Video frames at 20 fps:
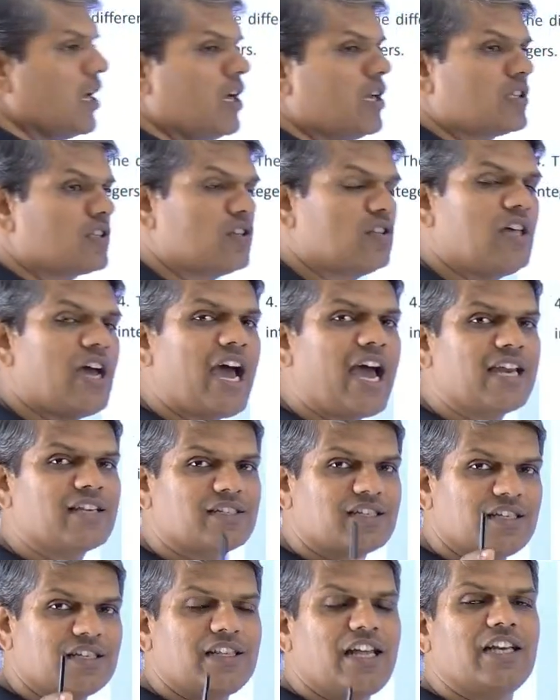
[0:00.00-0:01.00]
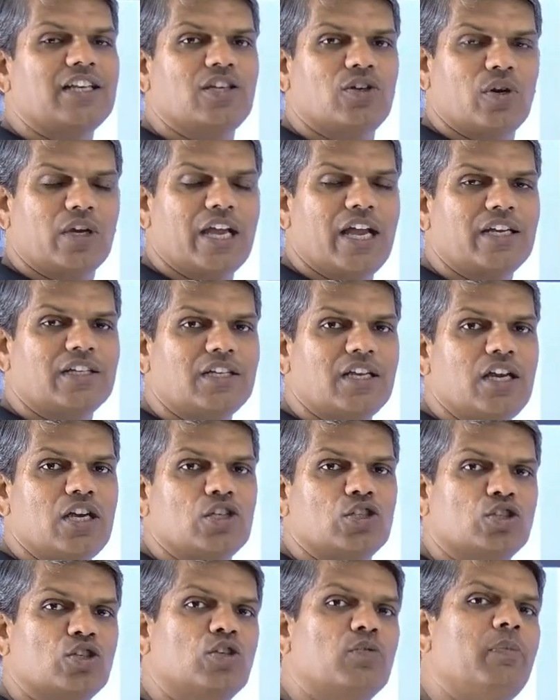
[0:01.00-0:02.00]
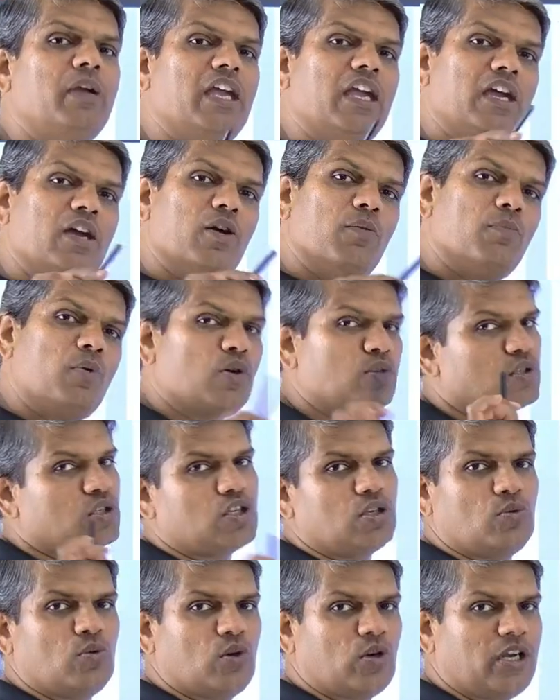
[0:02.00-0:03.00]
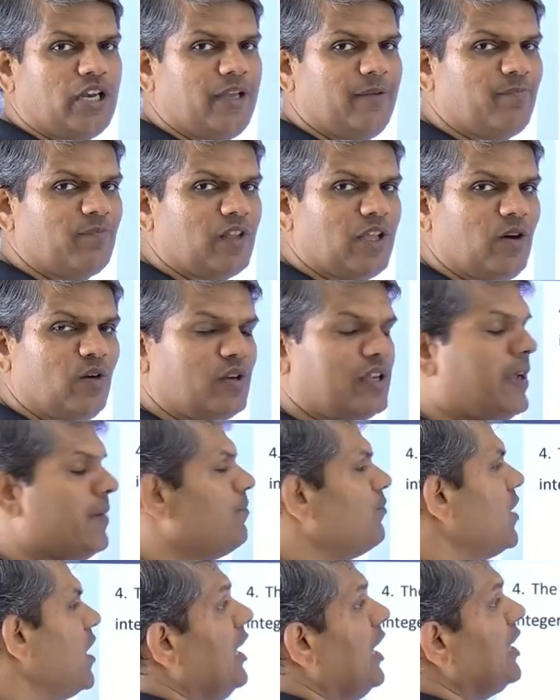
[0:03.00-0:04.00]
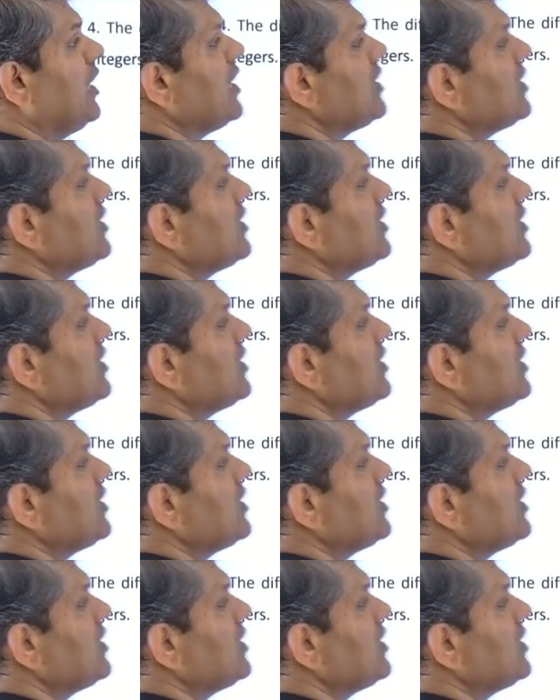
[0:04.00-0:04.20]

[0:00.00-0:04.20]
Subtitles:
so the answer that you get should be positive only. Okay, let us